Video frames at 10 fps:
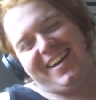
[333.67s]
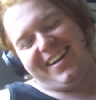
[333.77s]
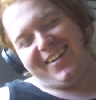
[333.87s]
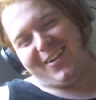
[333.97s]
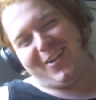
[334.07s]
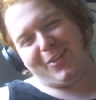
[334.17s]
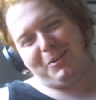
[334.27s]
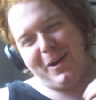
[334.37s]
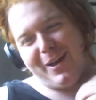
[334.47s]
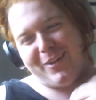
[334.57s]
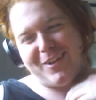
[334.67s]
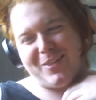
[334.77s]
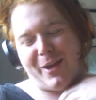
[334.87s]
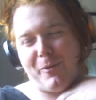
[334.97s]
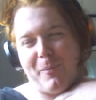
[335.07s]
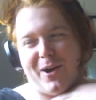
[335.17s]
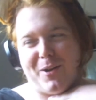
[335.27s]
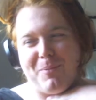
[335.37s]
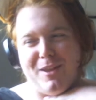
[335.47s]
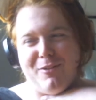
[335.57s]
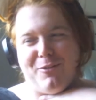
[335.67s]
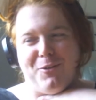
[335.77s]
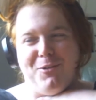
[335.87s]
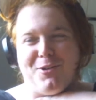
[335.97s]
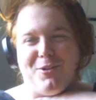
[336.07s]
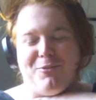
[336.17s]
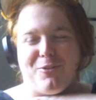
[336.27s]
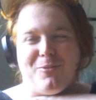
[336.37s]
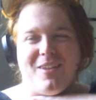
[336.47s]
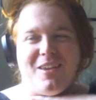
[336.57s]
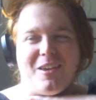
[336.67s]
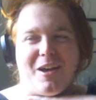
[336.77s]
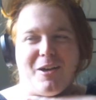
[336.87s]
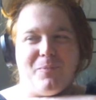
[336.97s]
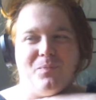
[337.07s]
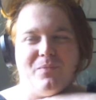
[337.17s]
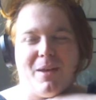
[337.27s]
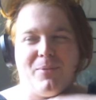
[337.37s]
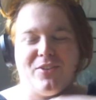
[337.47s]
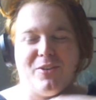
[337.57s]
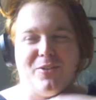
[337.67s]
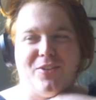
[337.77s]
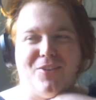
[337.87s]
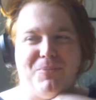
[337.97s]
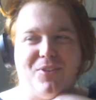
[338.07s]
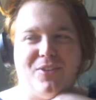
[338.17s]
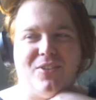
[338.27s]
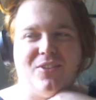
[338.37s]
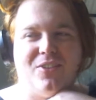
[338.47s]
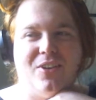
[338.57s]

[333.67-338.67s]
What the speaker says: Oh god, the way I said that reminded me of Uda from the episode of The Simpsons,